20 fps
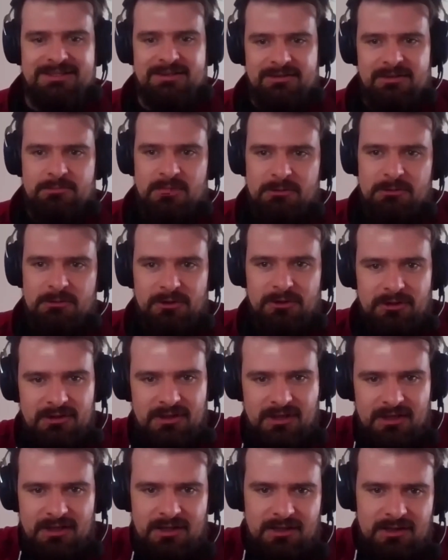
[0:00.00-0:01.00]
other people on
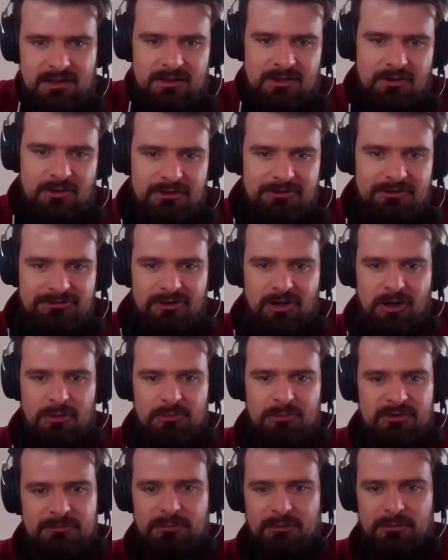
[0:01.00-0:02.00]
the format
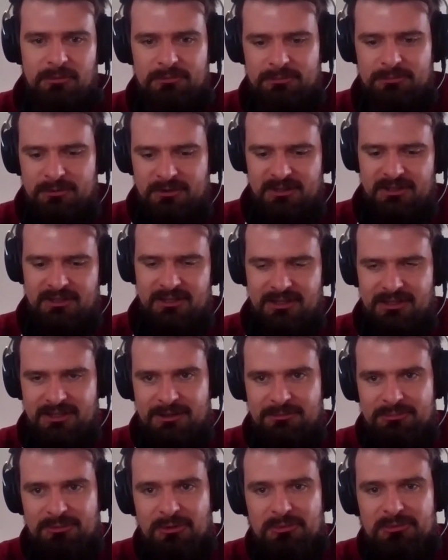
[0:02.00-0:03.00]
is probably
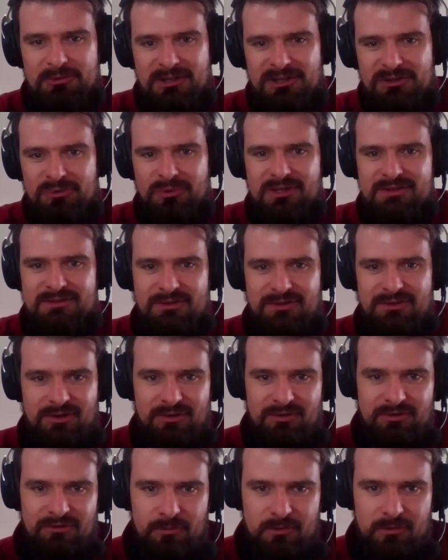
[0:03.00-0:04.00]
the way to
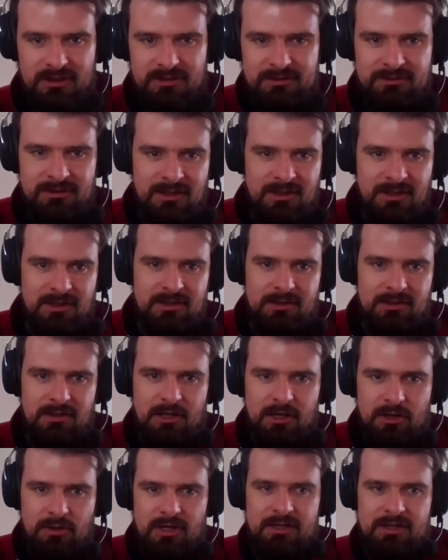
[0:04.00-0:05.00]
go as well. You
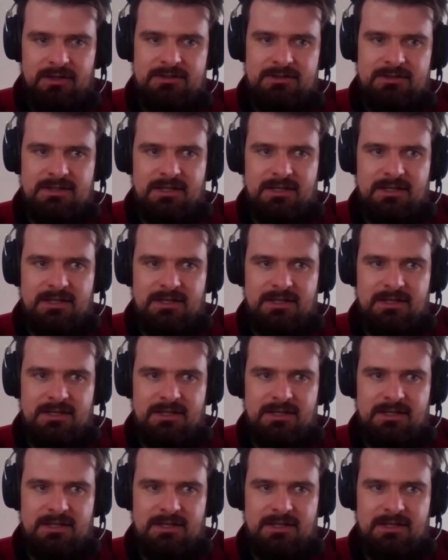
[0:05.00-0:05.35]
know, and